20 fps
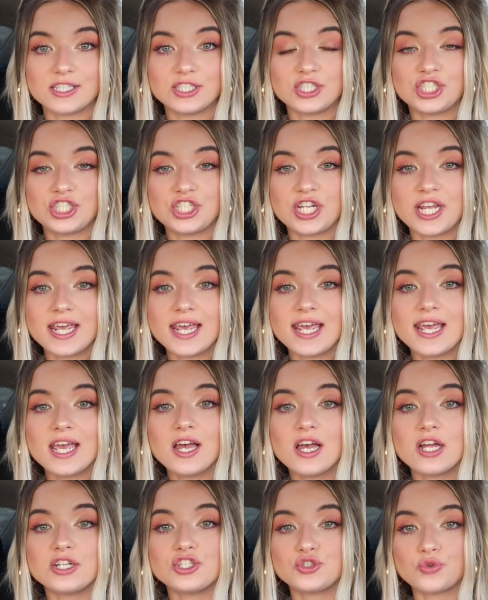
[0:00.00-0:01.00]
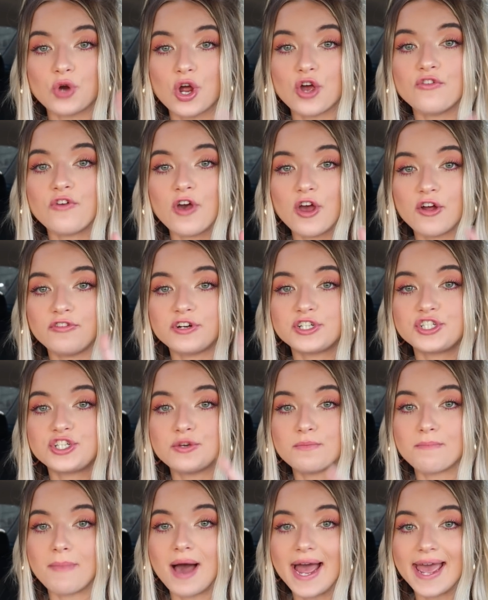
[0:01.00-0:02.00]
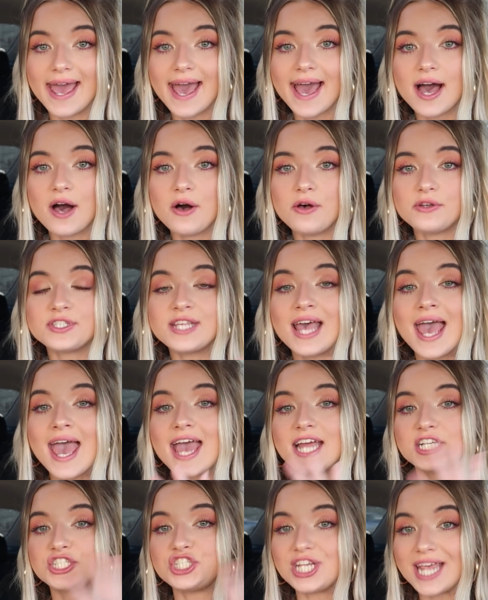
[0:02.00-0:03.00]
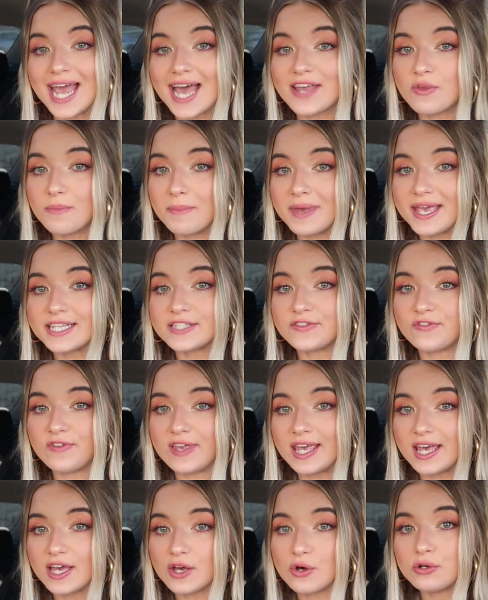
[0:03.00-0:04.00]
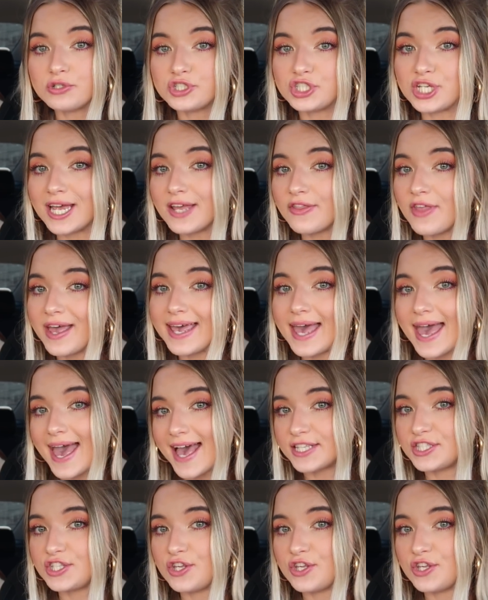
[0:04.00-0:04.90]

She drove over to my house and she had the biggest vehicle. She had like an